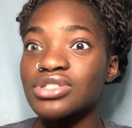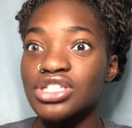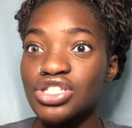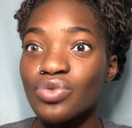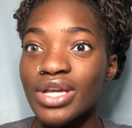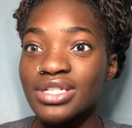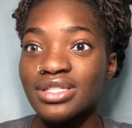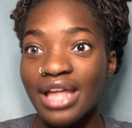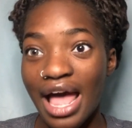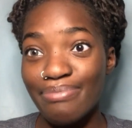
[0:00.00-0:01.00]
situations
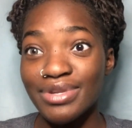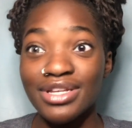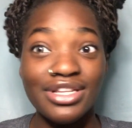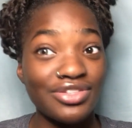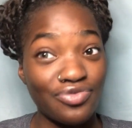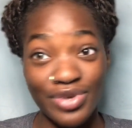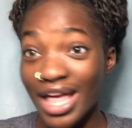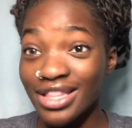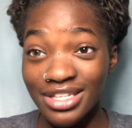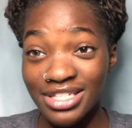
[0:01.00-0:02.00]
that happen in its
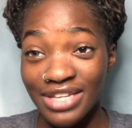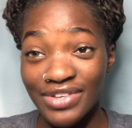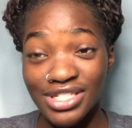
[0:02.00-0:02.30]
reality TV